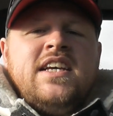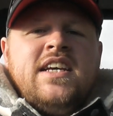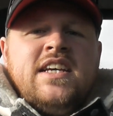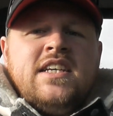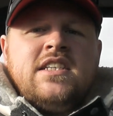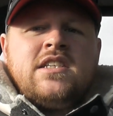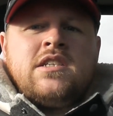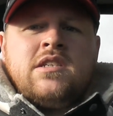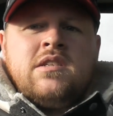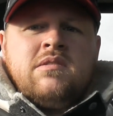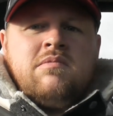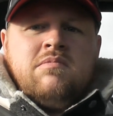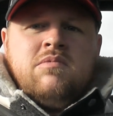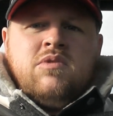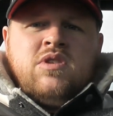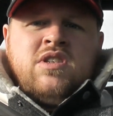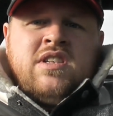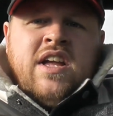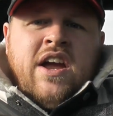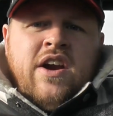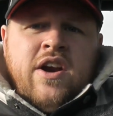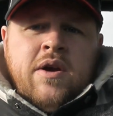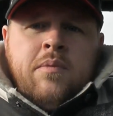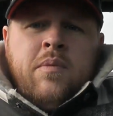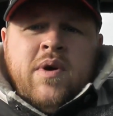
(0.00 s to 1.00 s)
Its
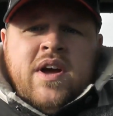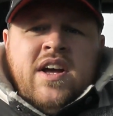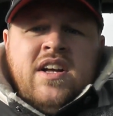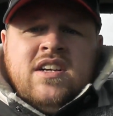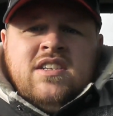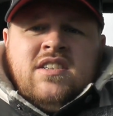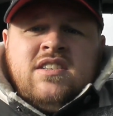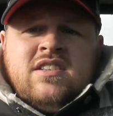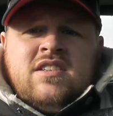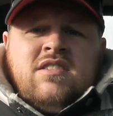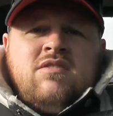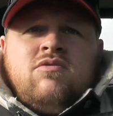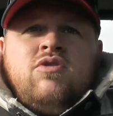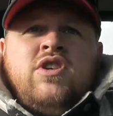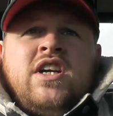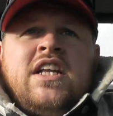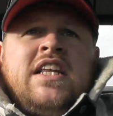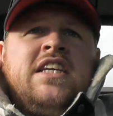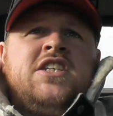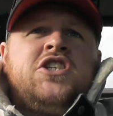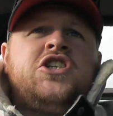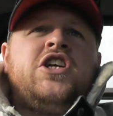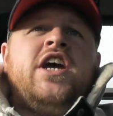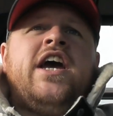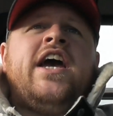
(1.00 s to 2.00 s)
steering wheel's
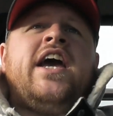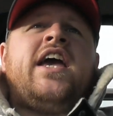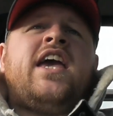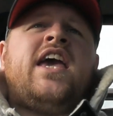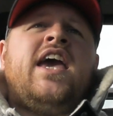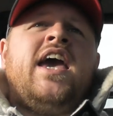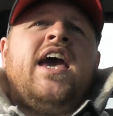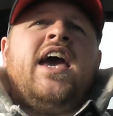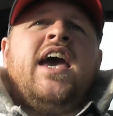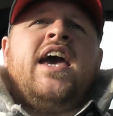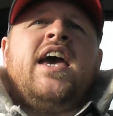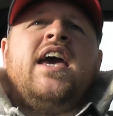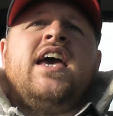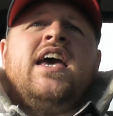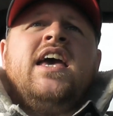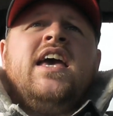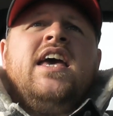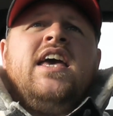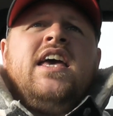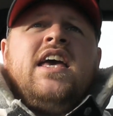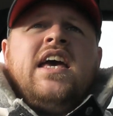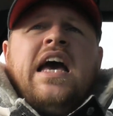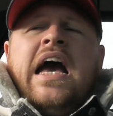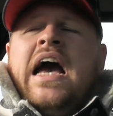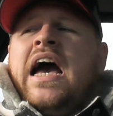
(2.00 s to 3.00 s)
really shaky.
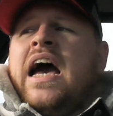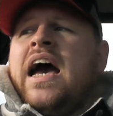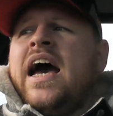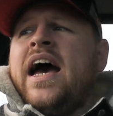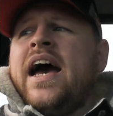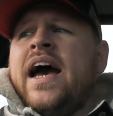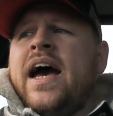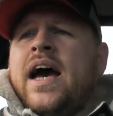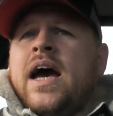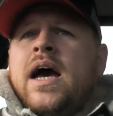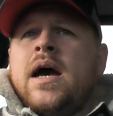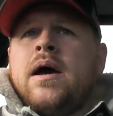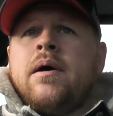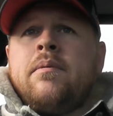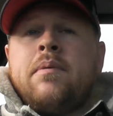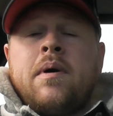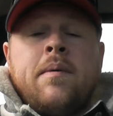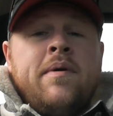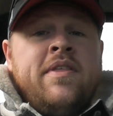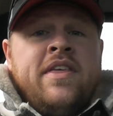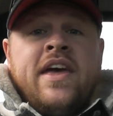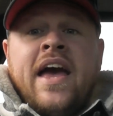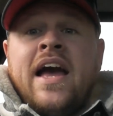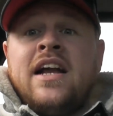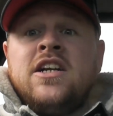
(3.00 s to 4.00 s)
I
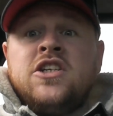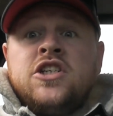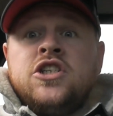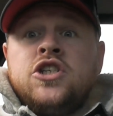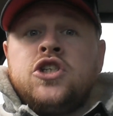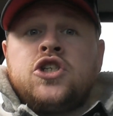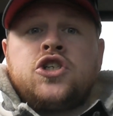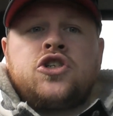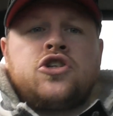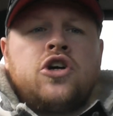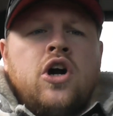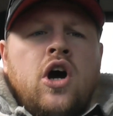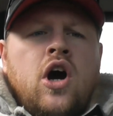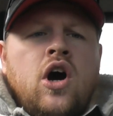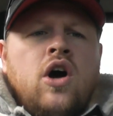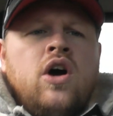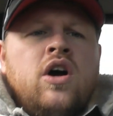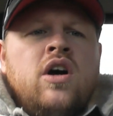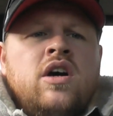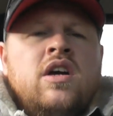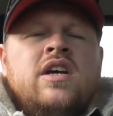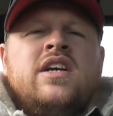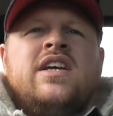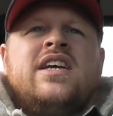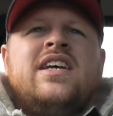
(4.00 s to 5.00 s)
mean, the engine's strong.
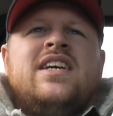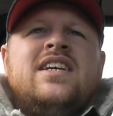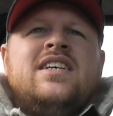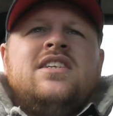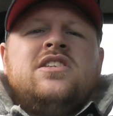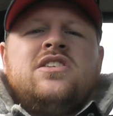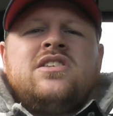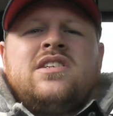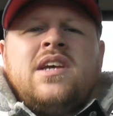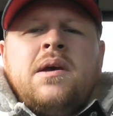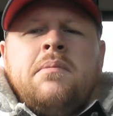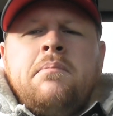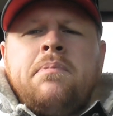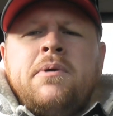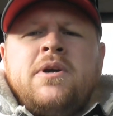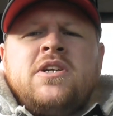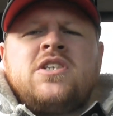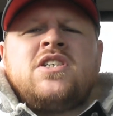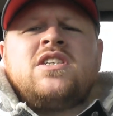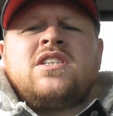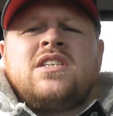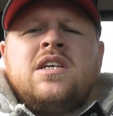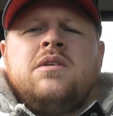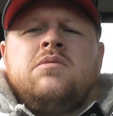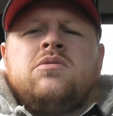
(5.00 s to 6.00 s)

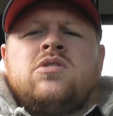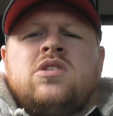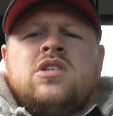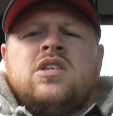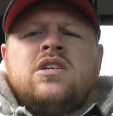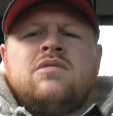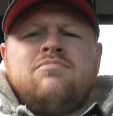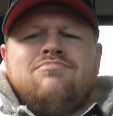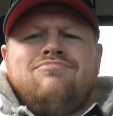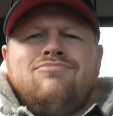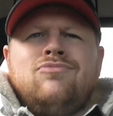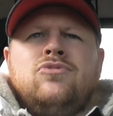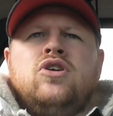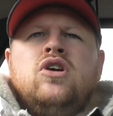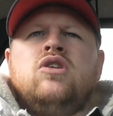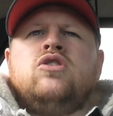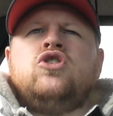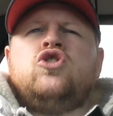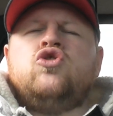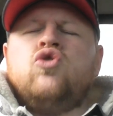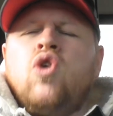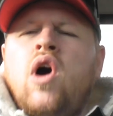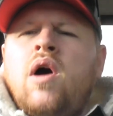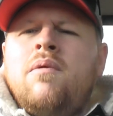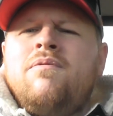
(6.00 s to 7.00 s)
Temperature seems to
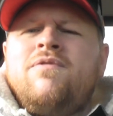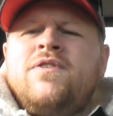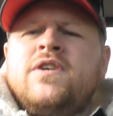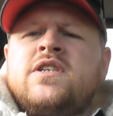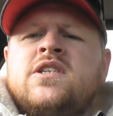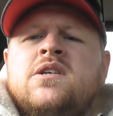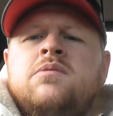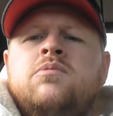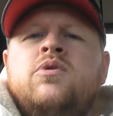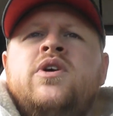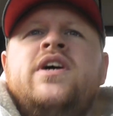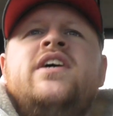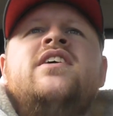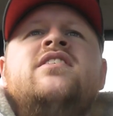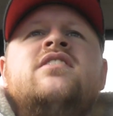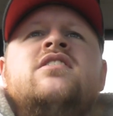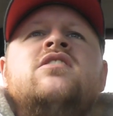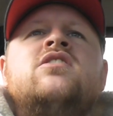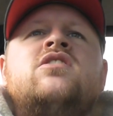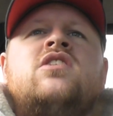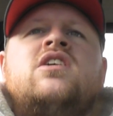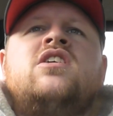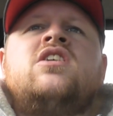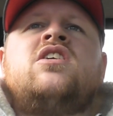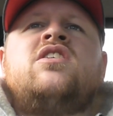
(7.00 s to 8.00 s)
drop for some
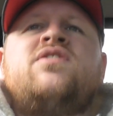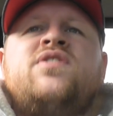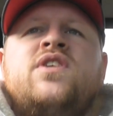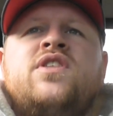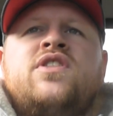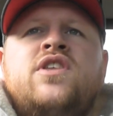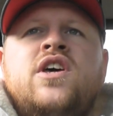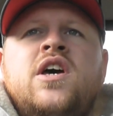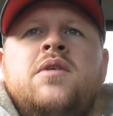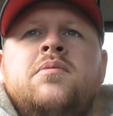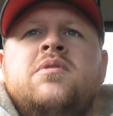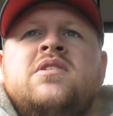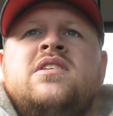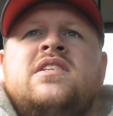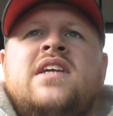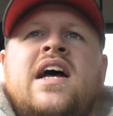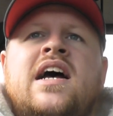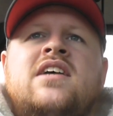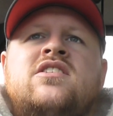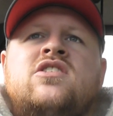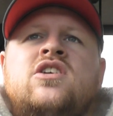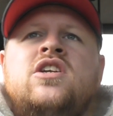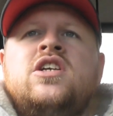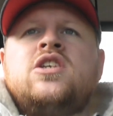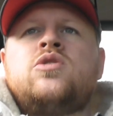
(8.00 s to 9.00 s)
reason, so I don't know if the
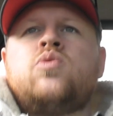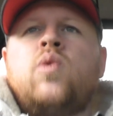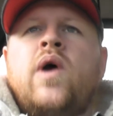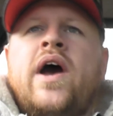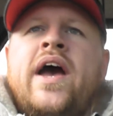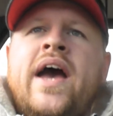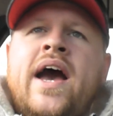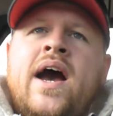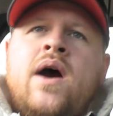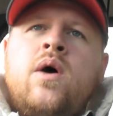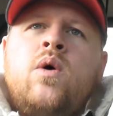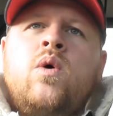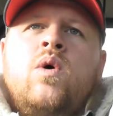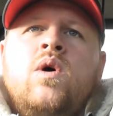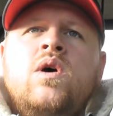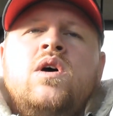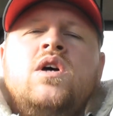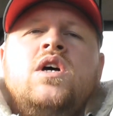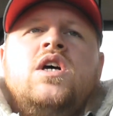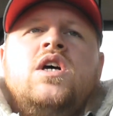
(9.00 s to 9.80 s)
thermostat's on its way out,